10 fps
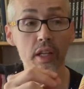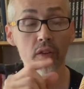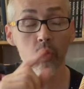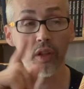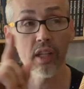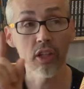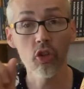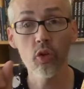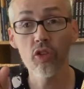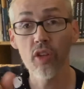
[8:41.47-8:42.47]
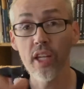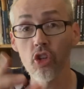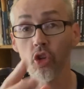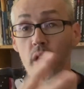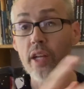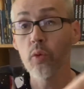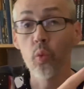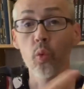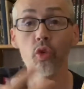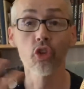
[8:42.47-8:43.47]
what they do is they trade
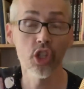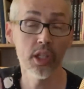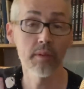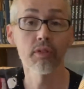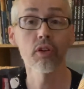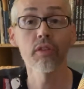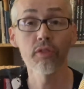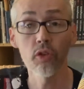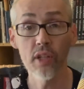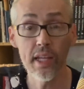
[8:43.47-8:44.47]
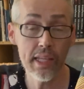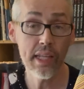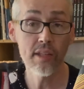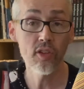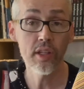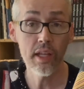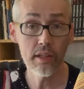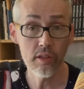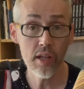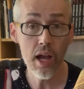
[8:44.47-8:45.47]
rulership for a few decades at
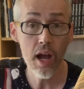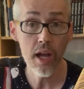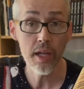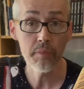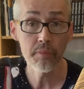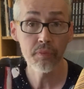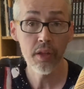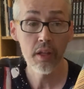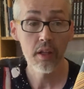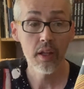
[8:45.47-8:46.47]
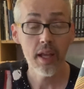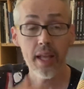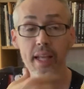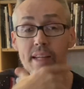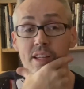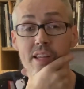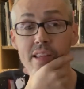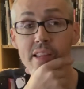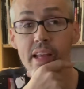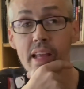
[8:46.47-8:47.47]
a time. And
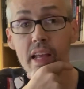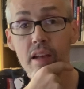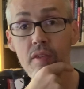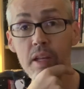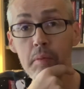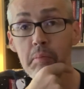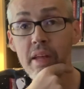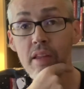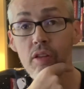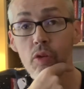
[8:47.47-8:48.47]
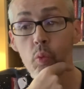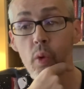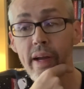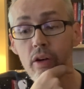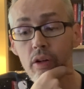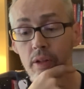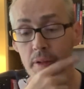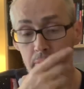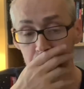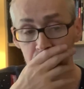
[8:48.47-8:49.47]
they have a method where
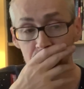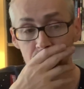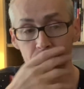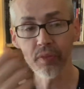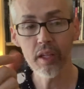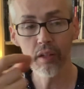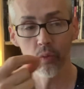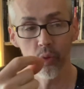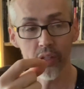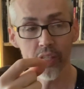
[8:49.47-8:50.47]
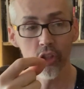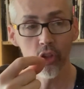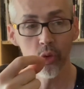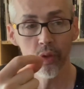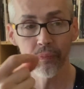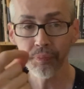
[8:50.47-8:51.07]
what they do